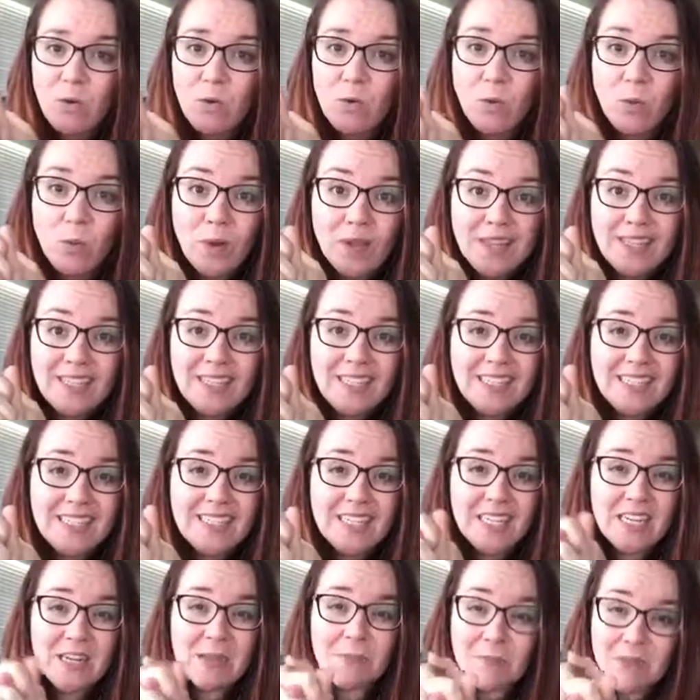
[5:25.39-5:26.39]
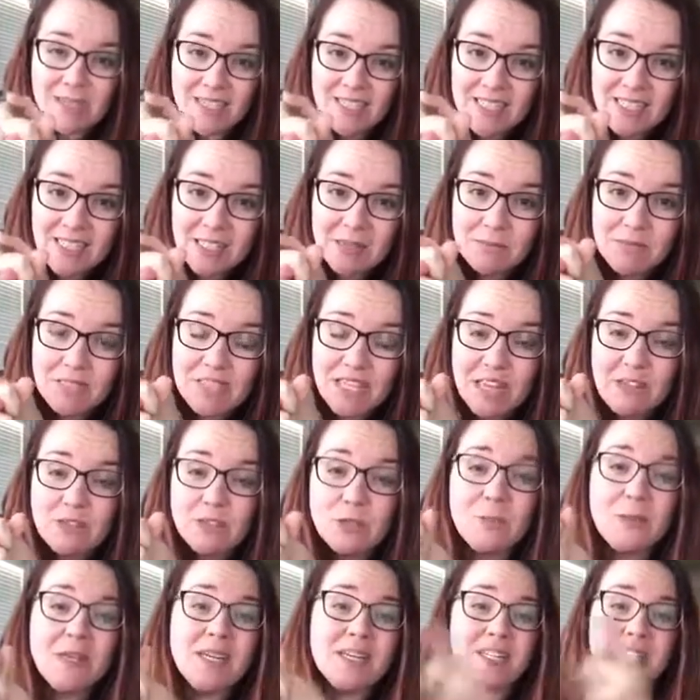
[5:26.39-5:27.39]
willing to commit to
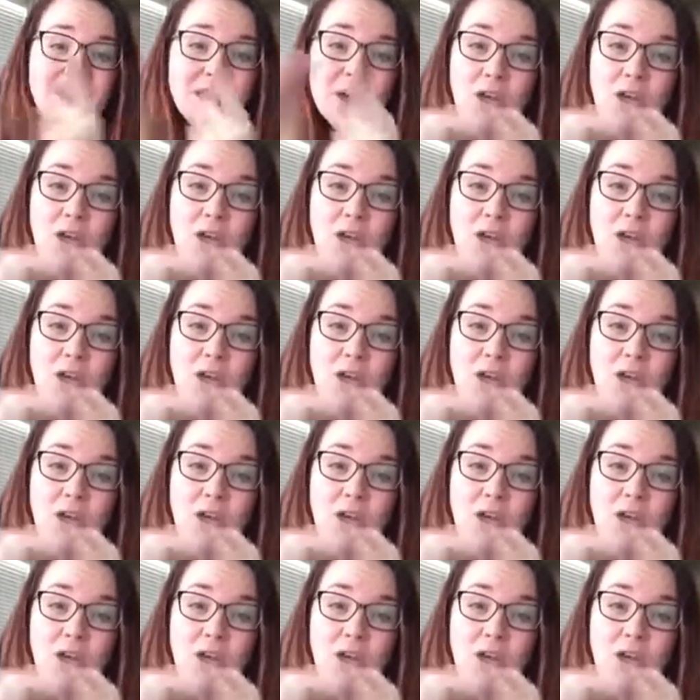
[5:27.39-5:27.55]
themselves because